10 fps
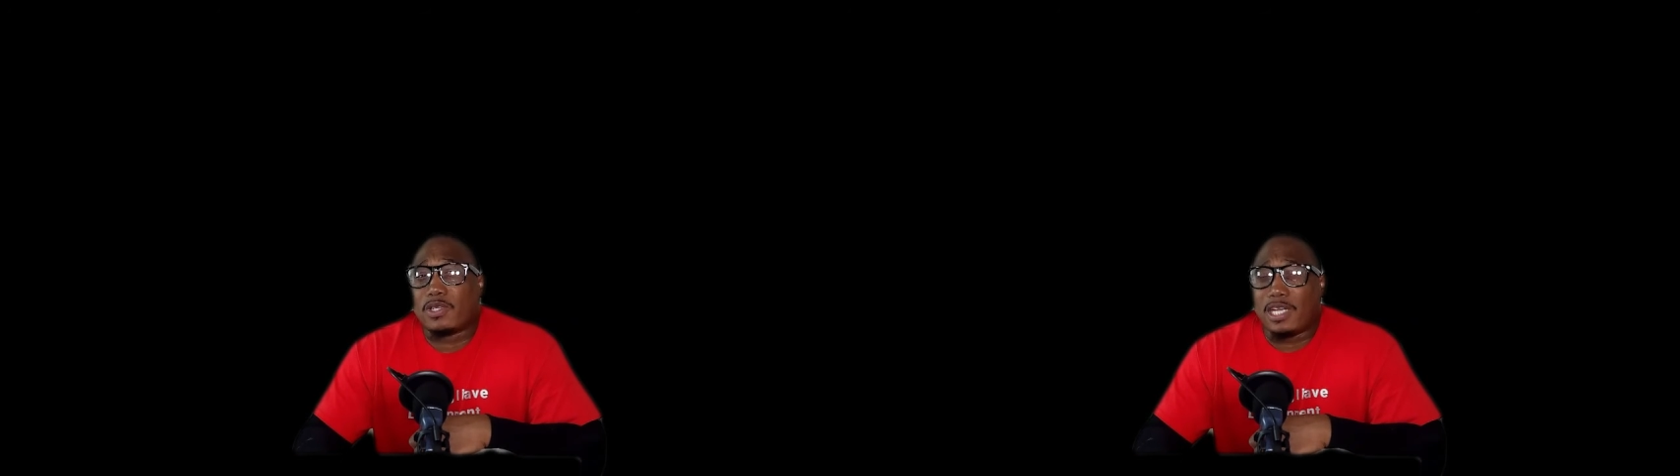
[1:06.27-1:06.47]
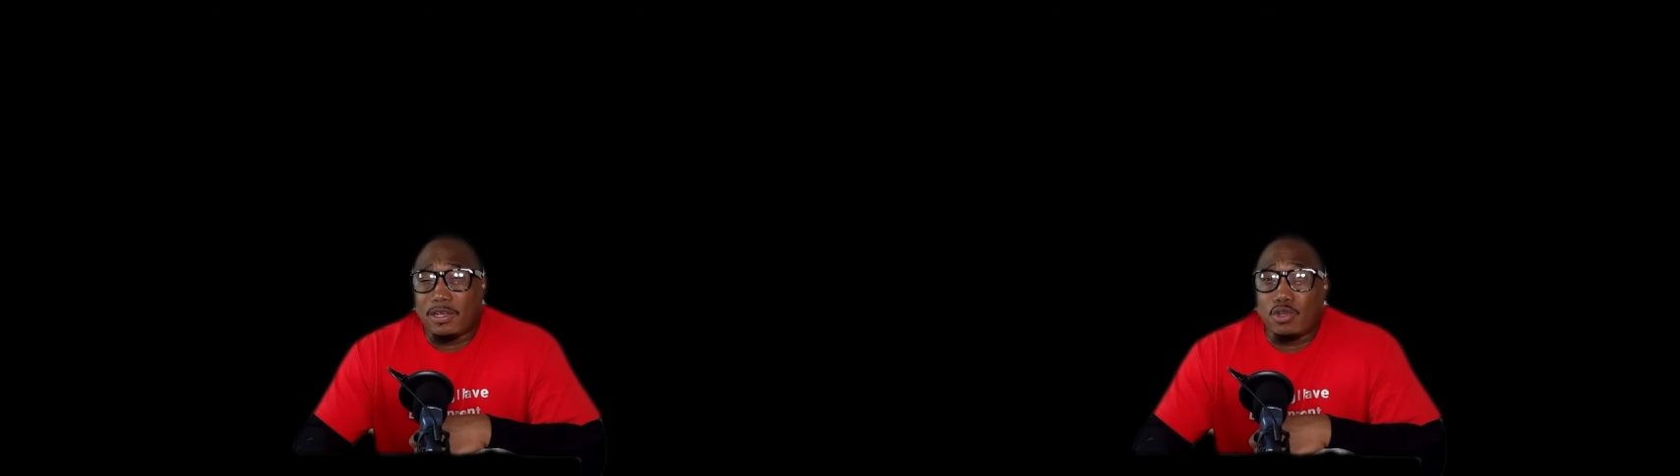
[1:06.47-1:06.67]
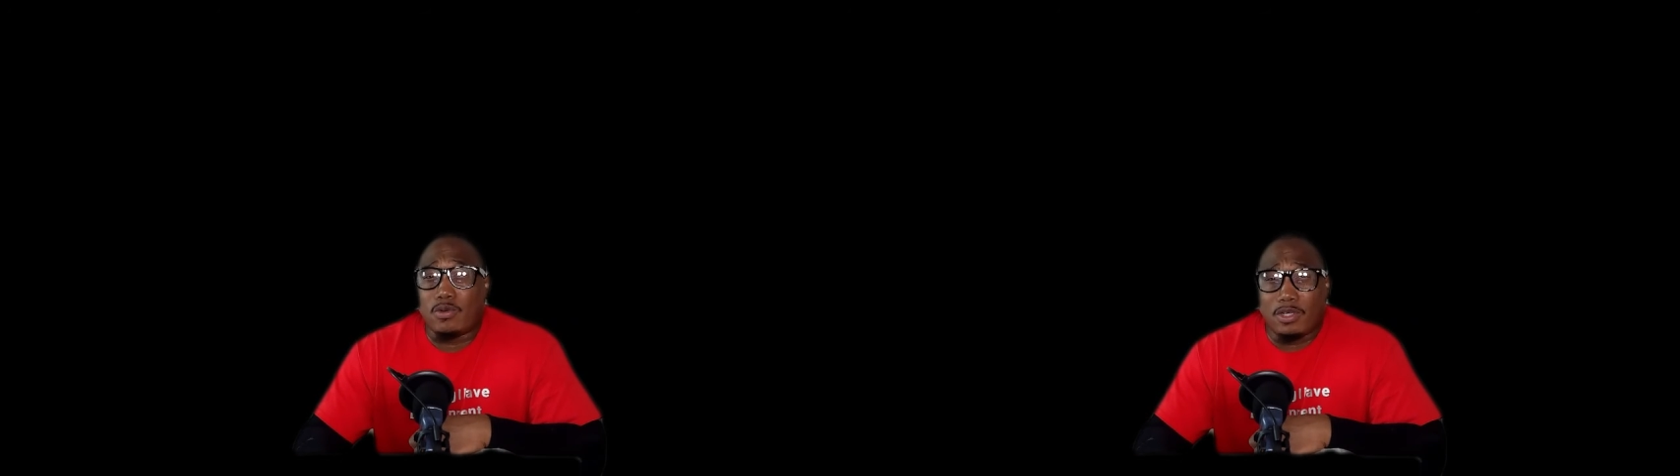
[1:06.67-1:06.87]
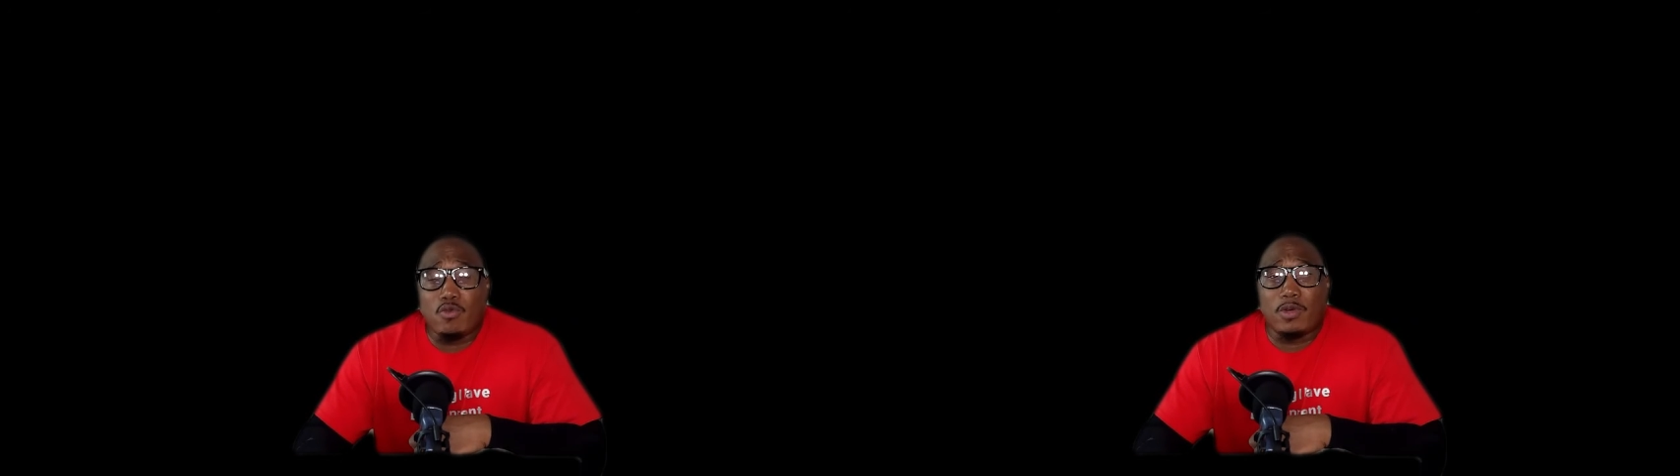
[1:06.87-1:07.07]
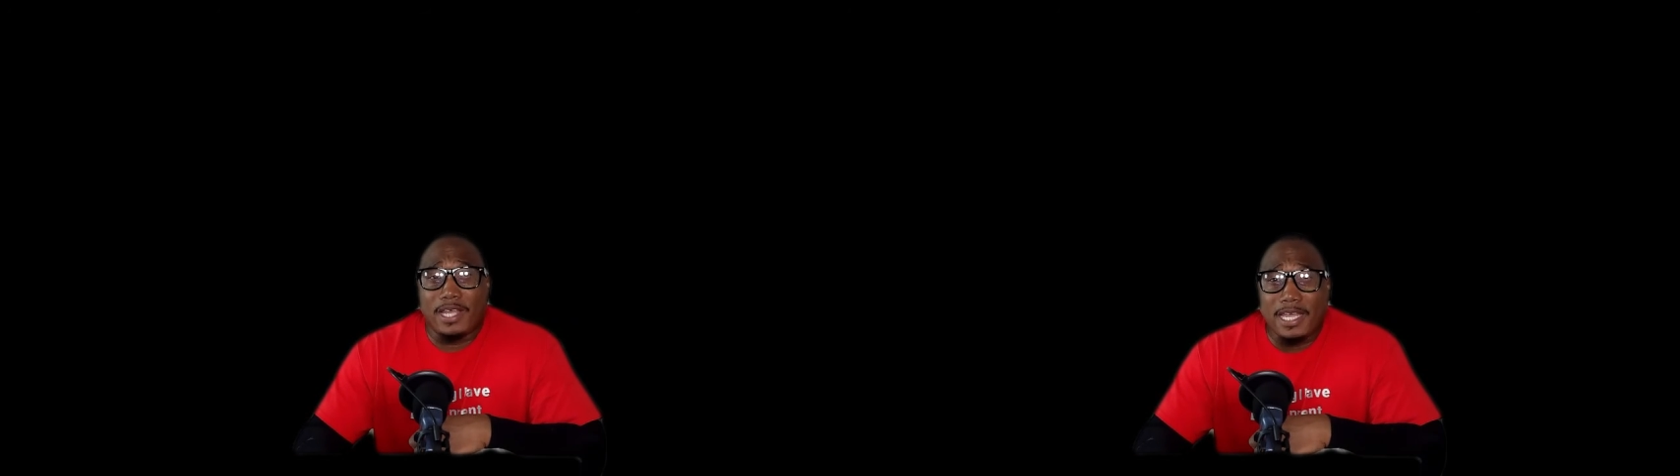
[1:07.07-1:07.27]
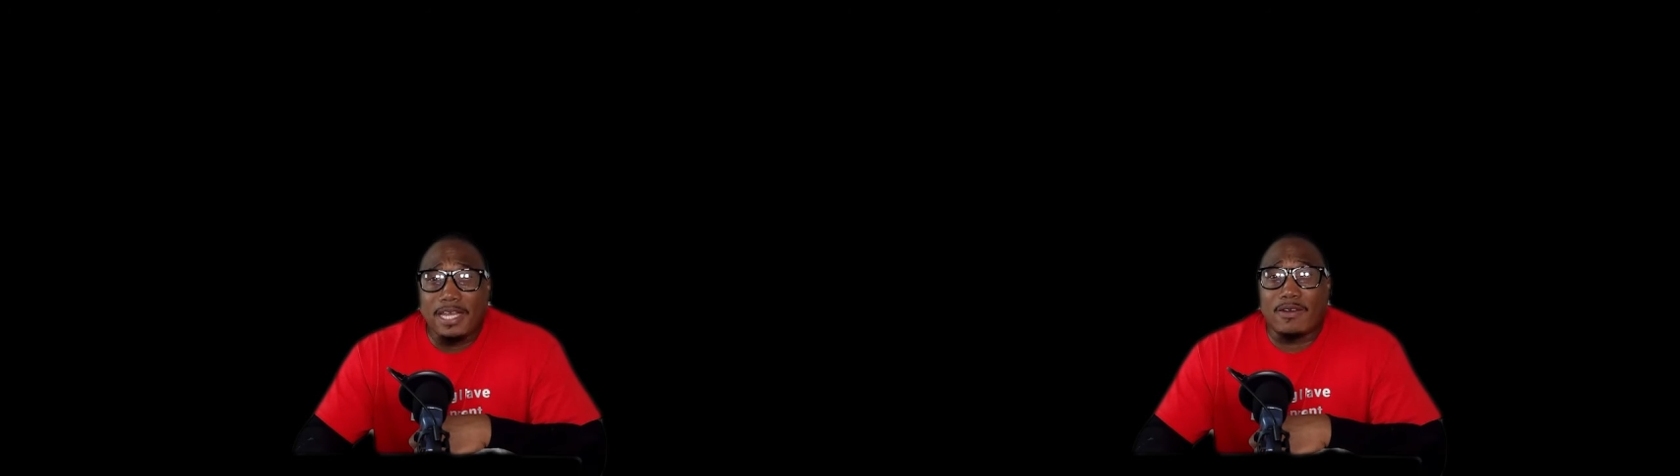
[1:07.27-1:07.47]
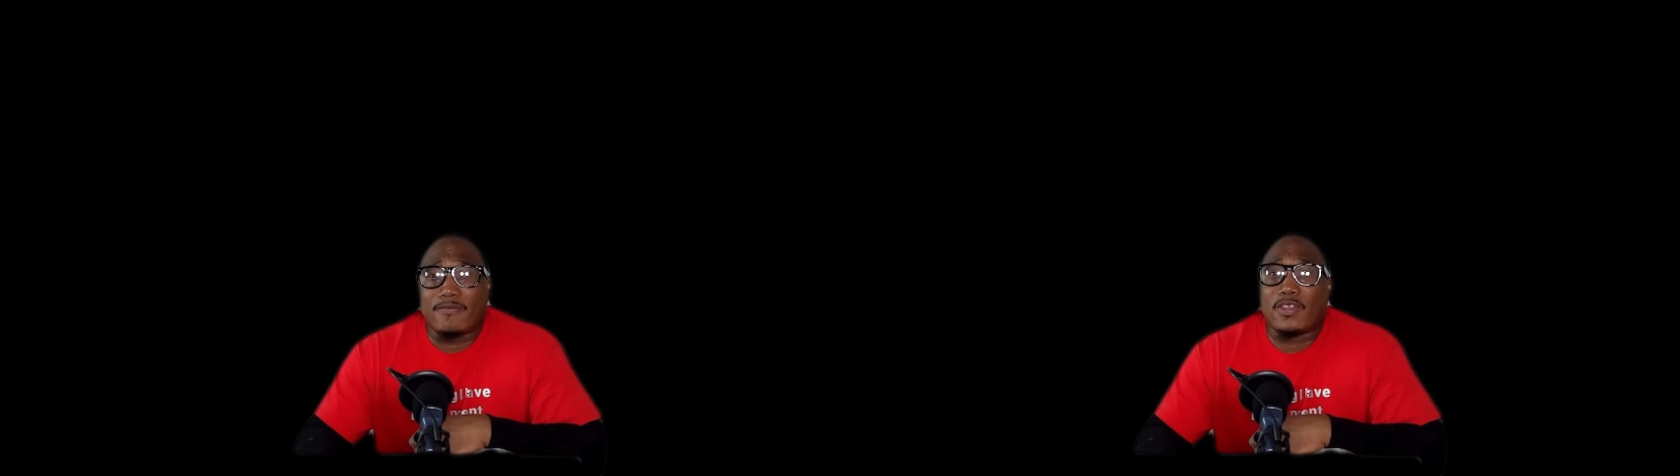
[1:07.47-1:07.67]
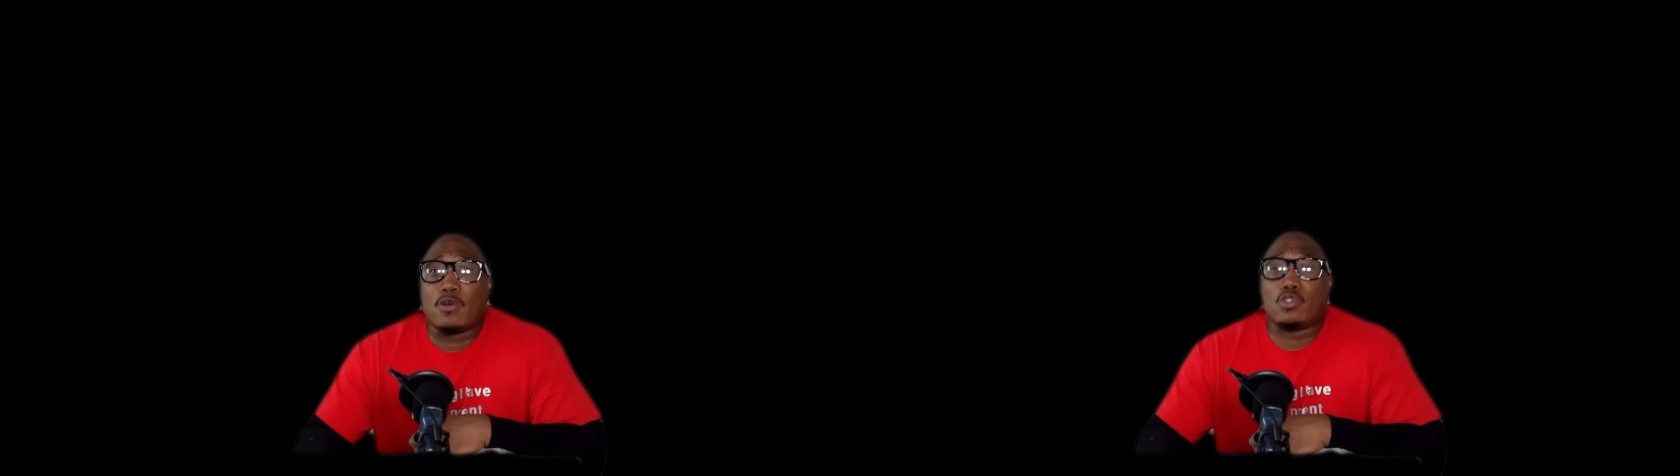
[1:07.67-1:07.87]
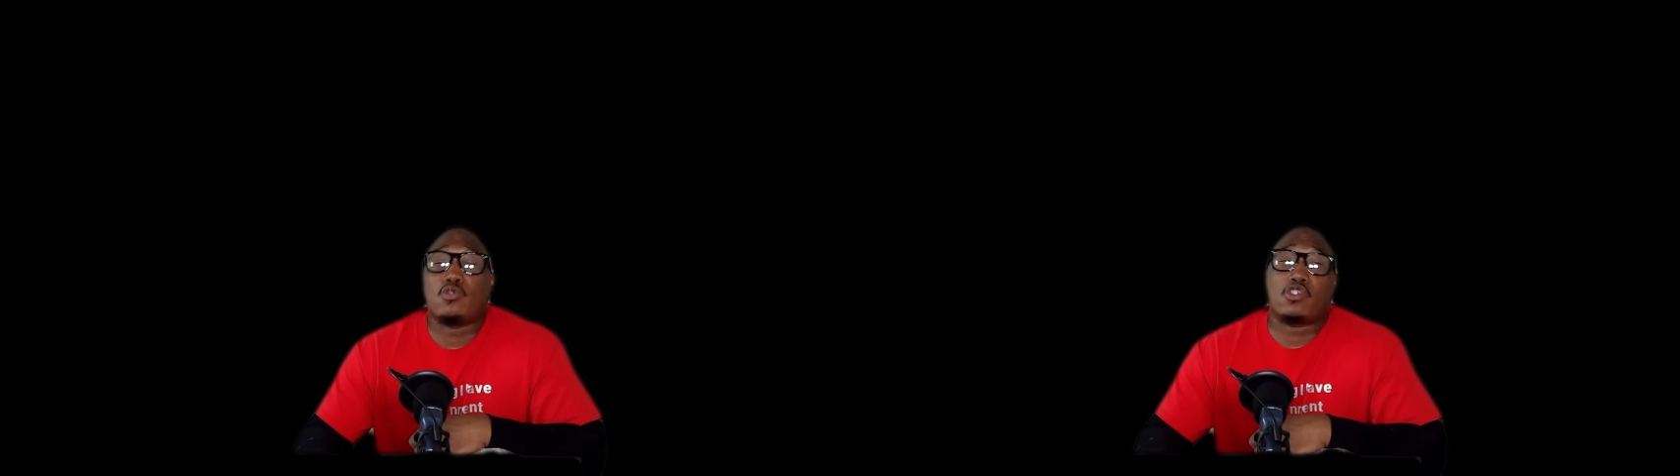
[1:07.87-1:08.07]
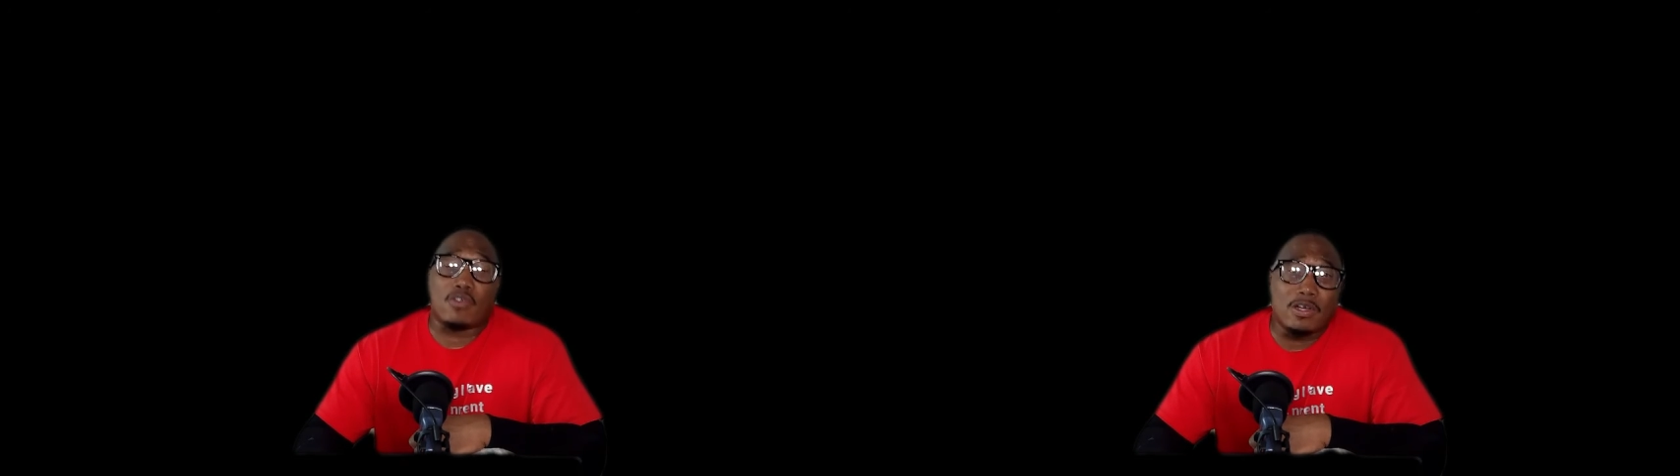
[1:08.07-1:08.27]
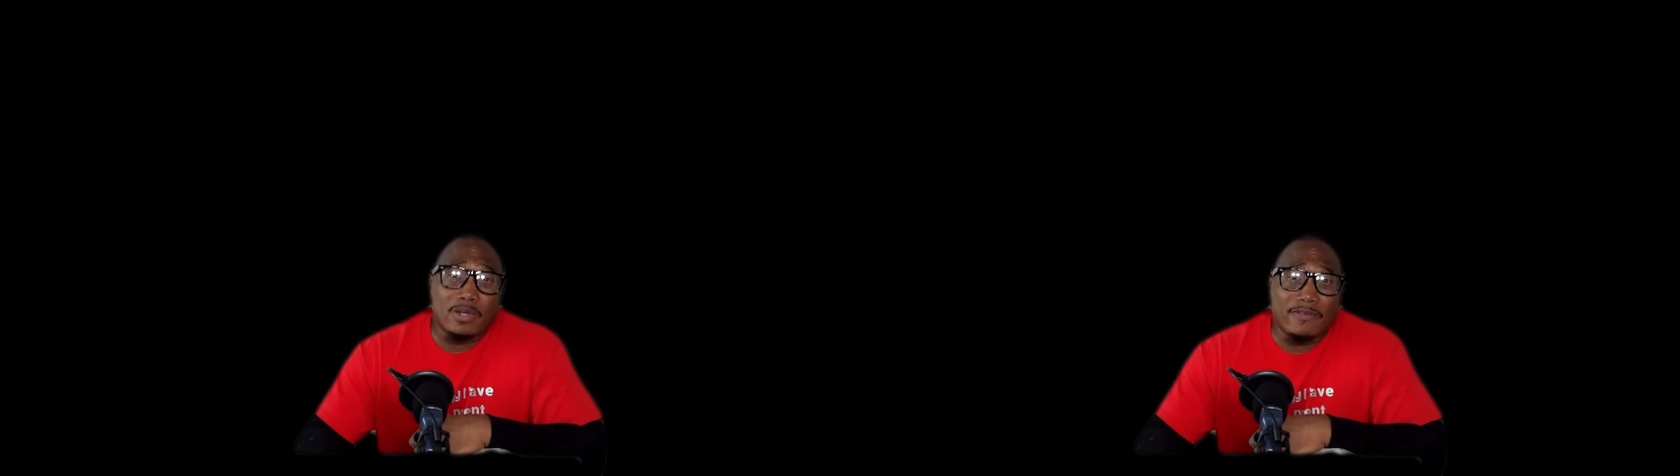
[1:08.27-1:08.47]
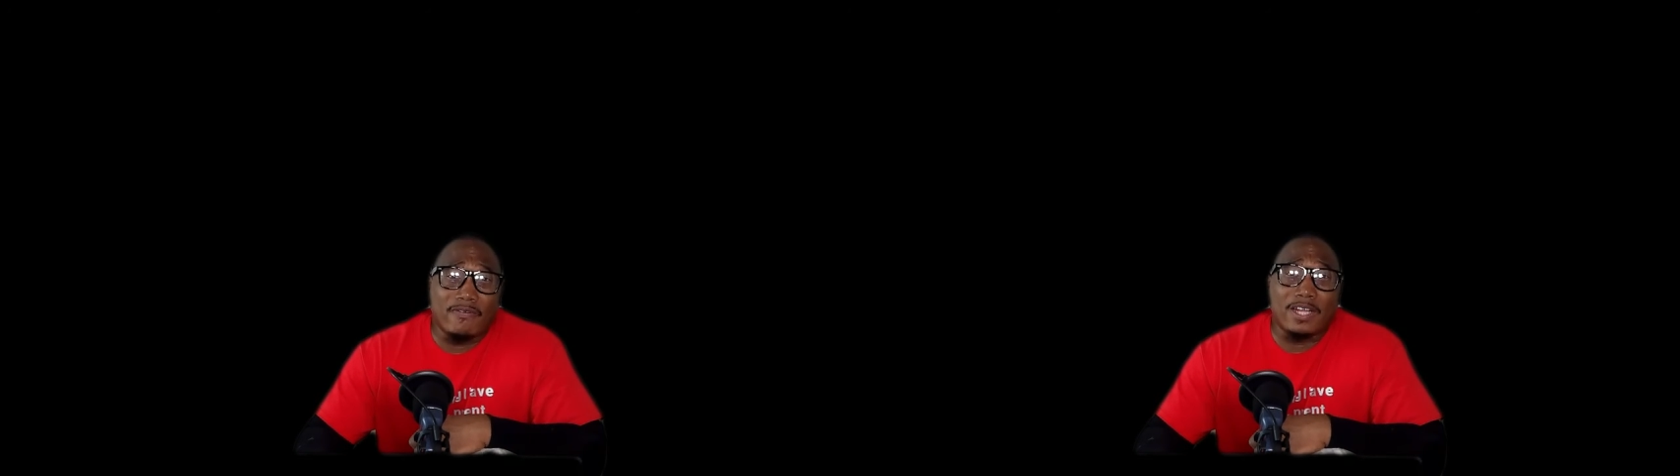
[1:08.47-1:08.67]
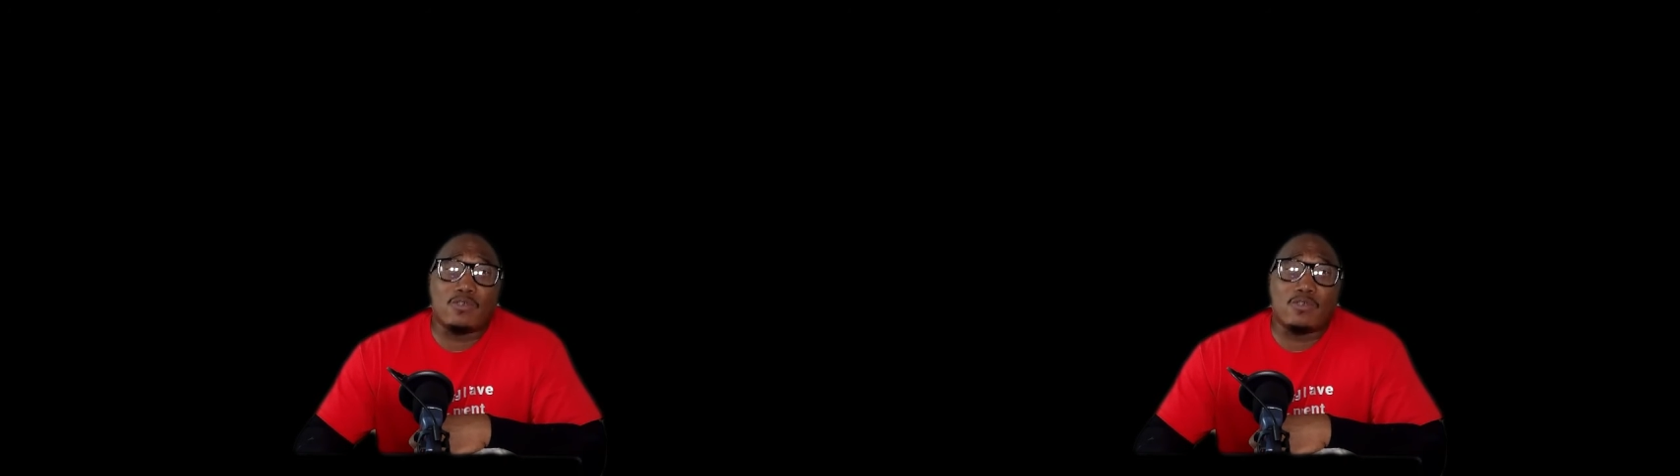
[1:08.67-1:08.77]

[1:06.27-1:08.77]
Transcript: You will hear of those who struggled in faith,